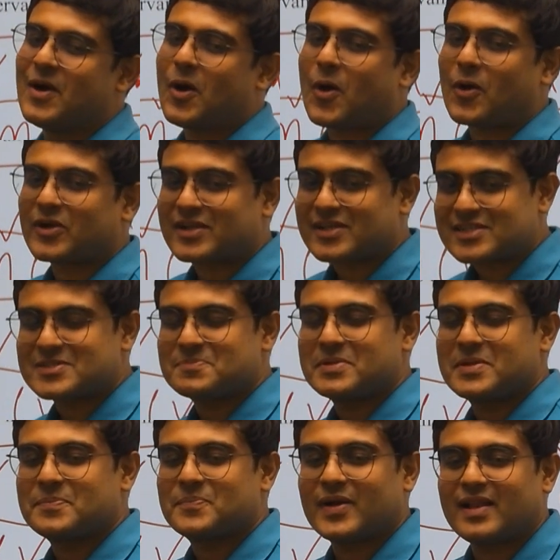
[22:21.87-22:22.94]
Honest
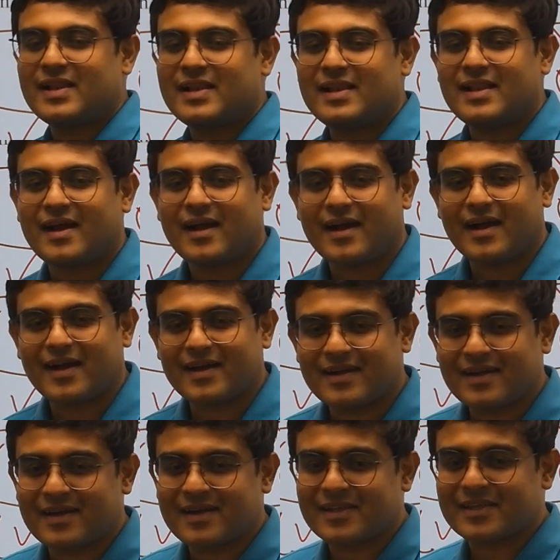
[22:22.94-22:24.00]
people are
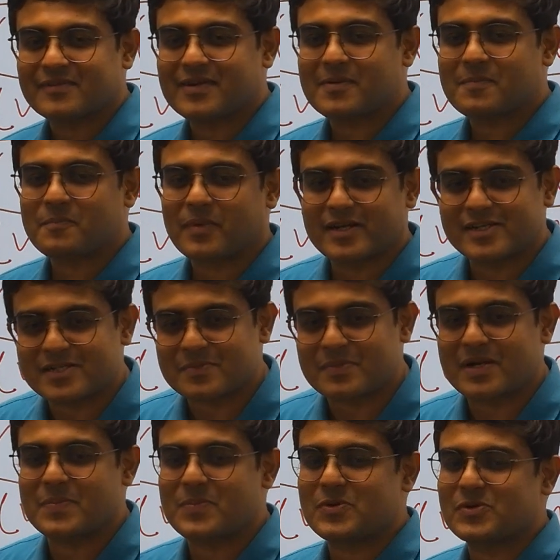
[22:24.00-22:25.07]
given
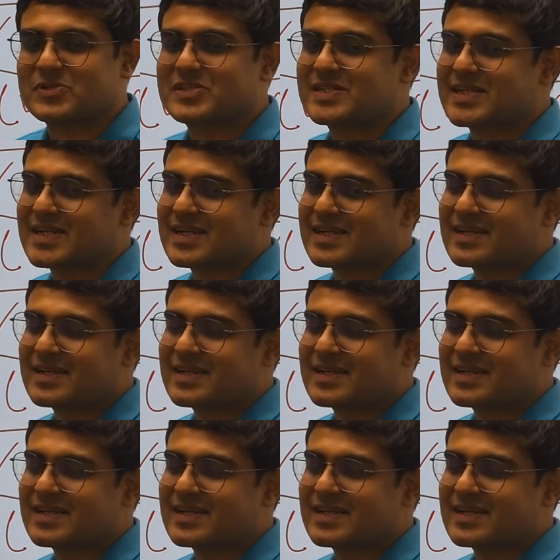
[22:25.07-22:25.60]
punishment posting.